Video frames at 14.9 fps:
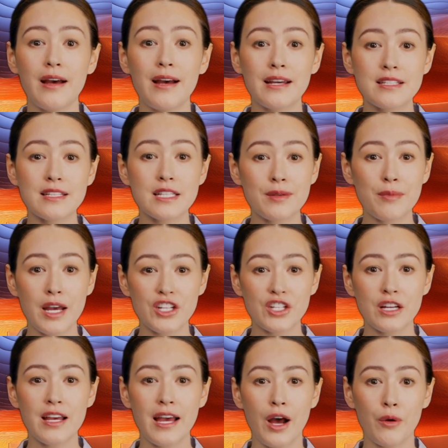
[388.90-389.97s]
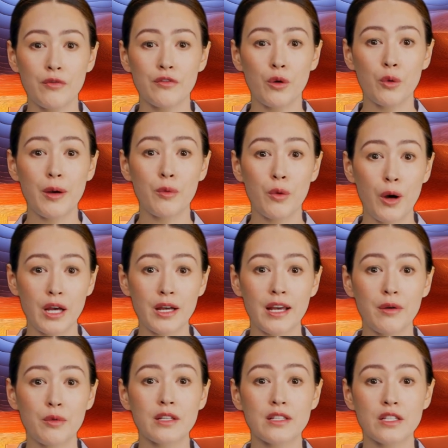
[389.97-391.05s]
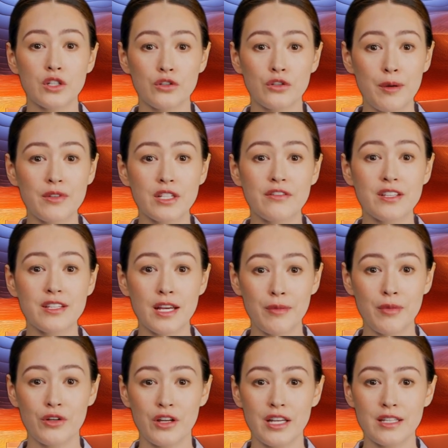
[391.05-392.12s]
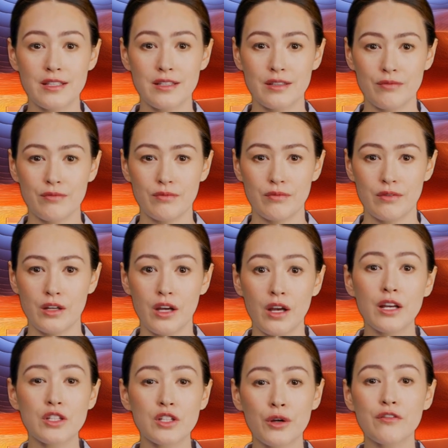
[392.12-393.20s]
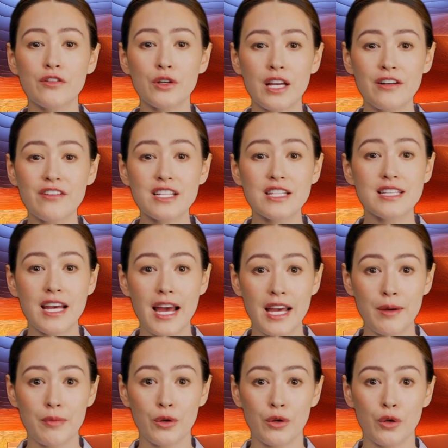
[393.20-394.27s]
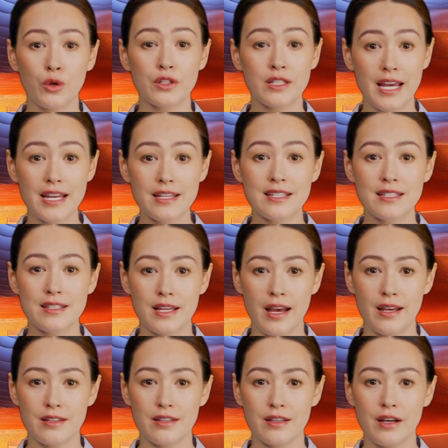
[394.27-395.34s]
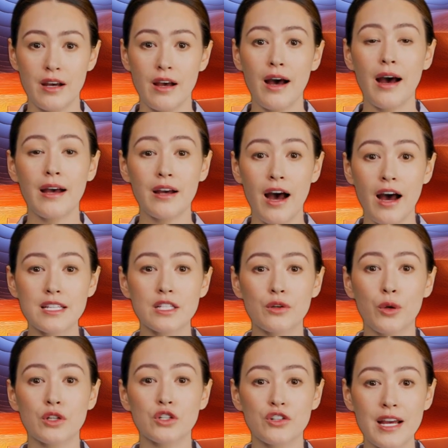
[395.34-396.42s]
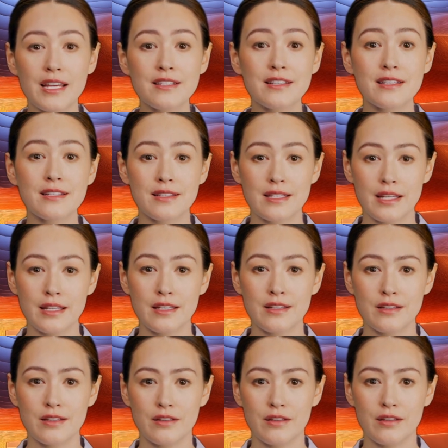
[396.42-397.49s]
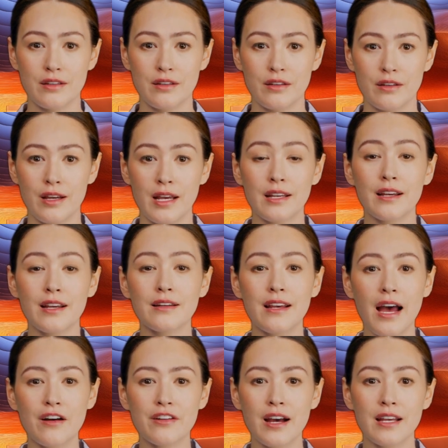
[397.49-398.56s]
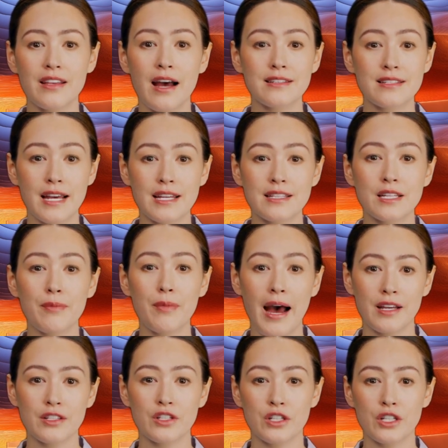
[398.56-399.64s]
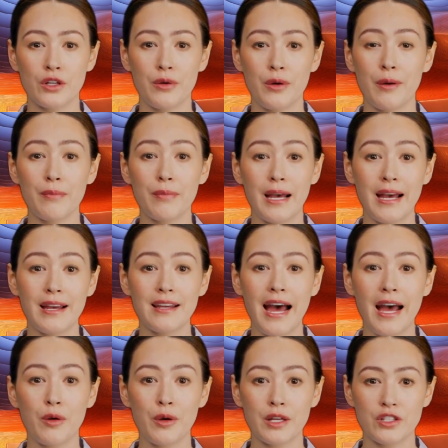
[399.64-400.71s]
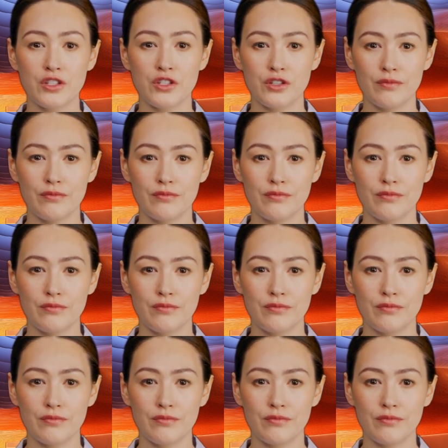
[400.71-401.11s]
It's especially helpful when working with descriptive summaries. So if you give it a table or data set and ask what trends it sees, it can narrate that data back to you in plain language.